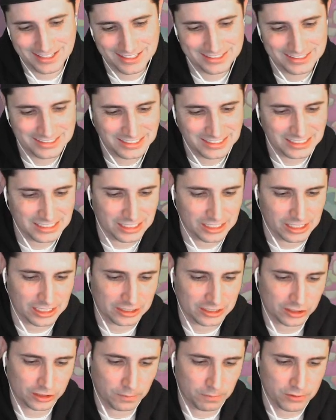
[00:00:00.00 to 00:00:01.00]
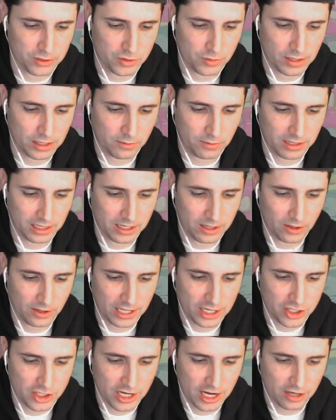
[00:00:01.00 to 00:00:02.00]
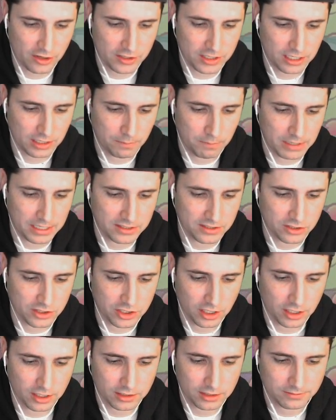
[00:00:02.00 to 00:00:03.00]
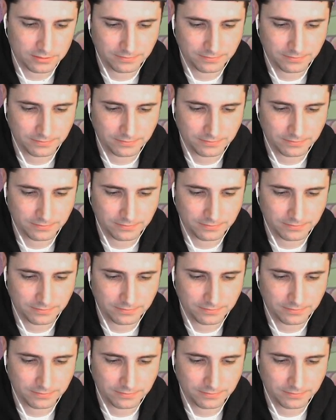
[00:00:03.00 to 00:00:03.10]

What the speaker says: that stupid trick. What do they call that? Chatterteeth piece of junk.